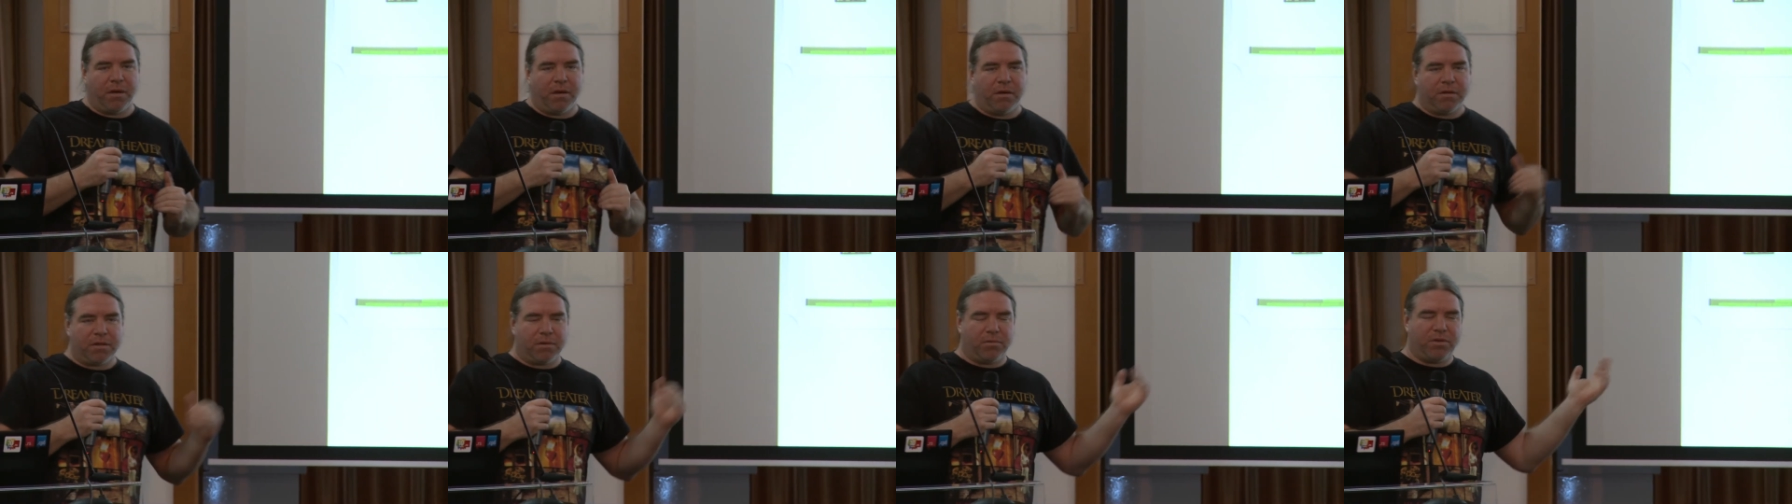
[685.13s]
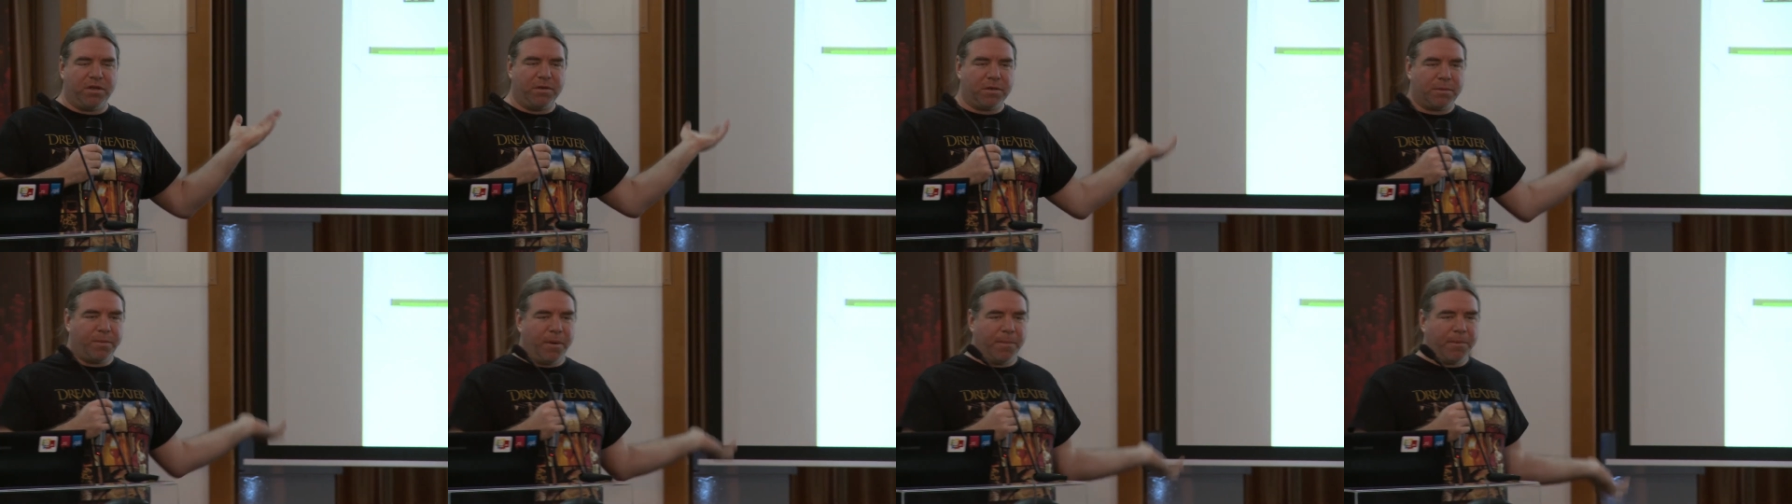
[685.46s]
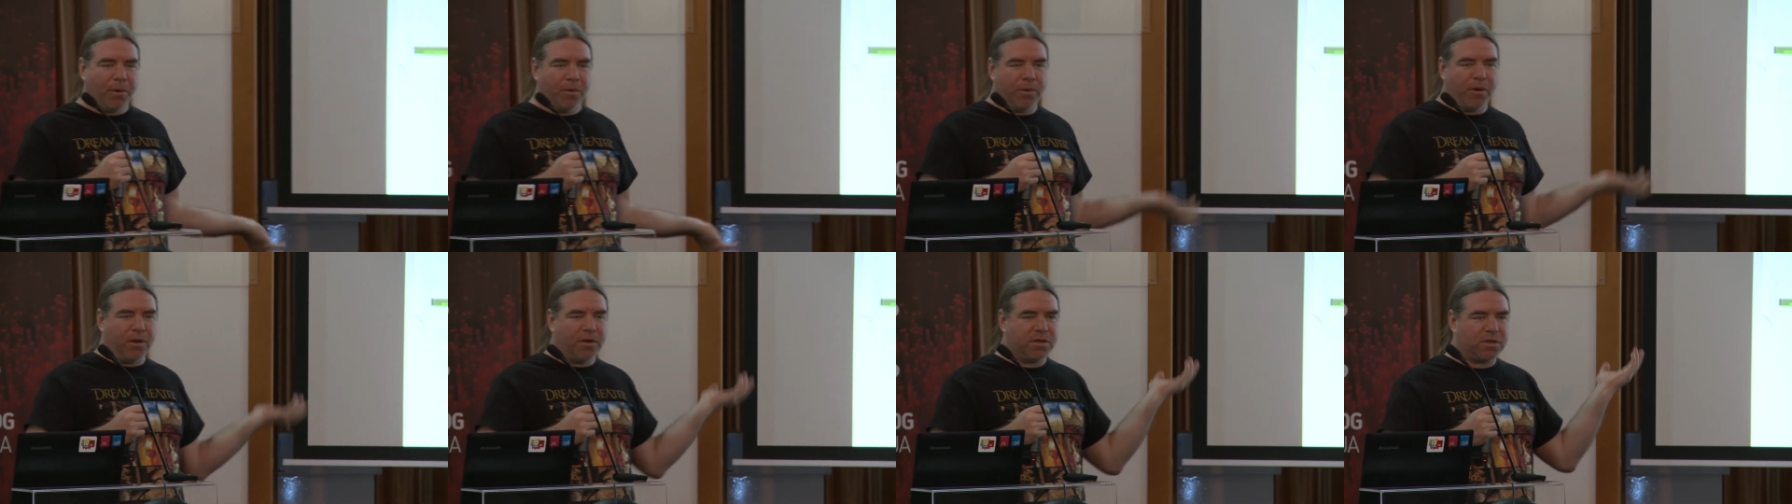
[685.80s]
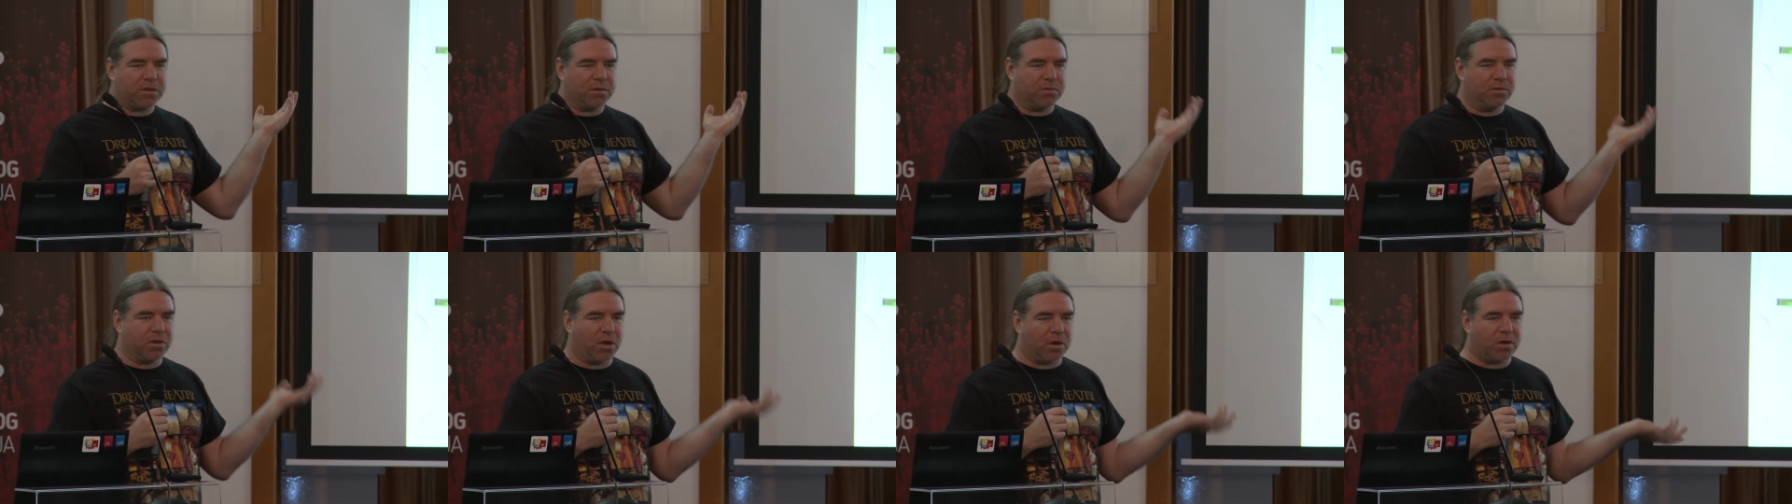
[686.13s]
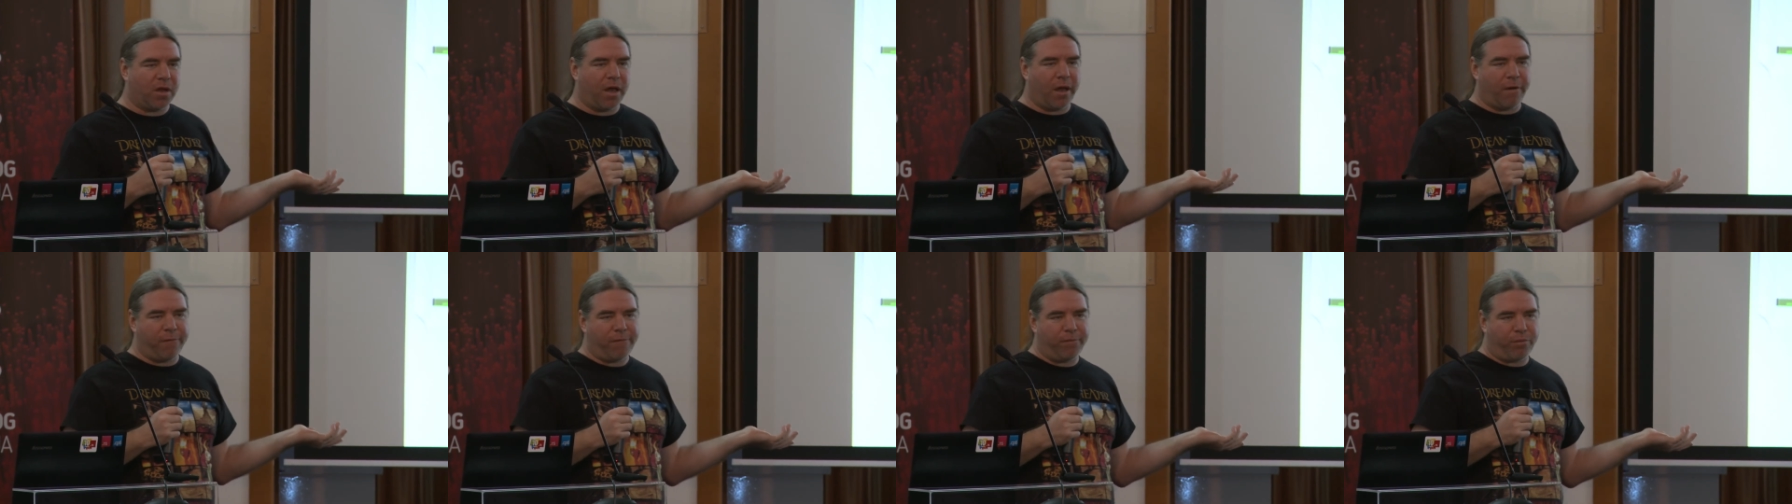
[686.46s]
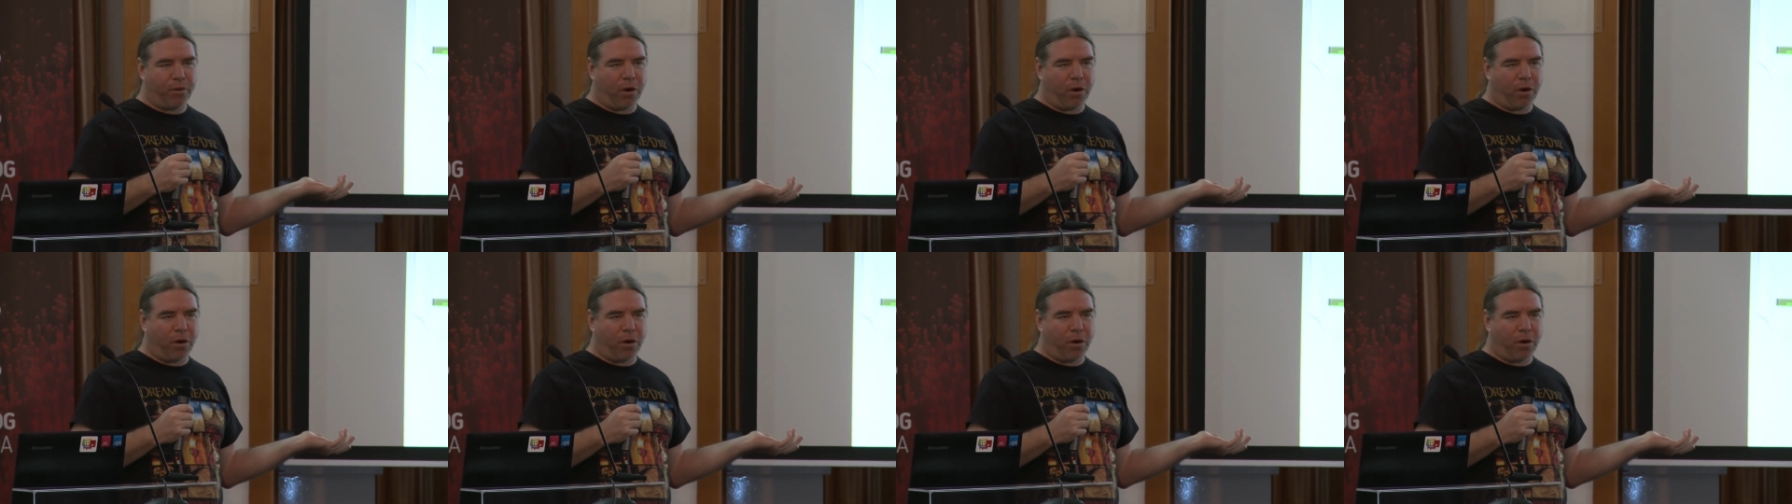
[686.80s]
So these people will also not have